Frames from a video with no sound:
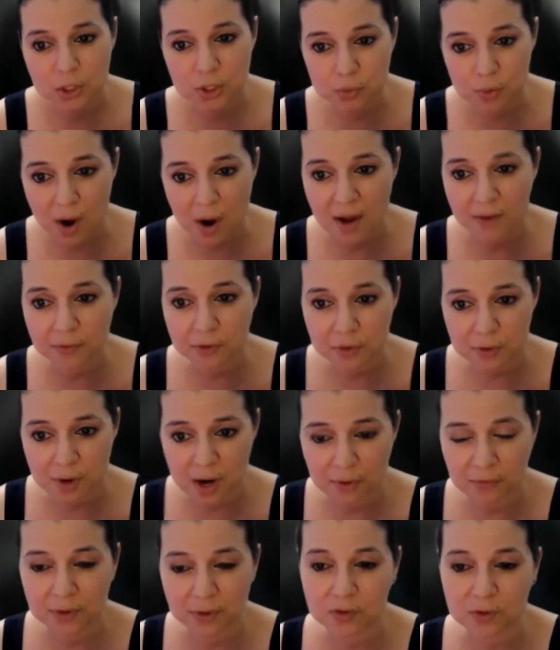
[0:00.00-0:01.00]
drive
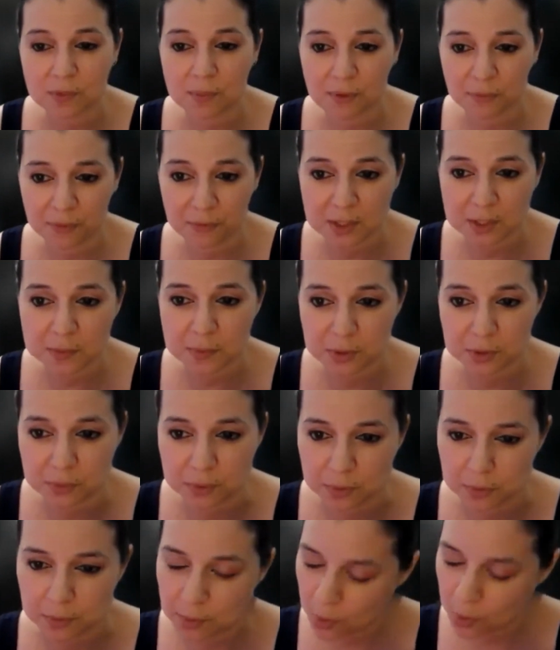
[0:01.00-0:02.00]
traffic to my Facebook
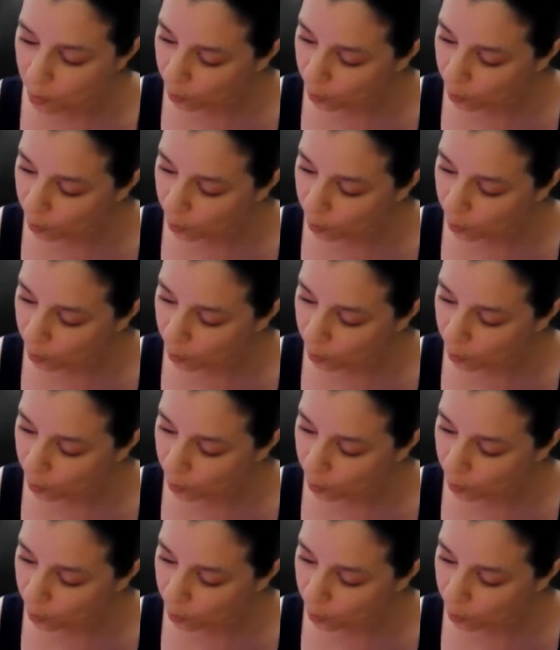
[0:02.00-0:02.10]
group?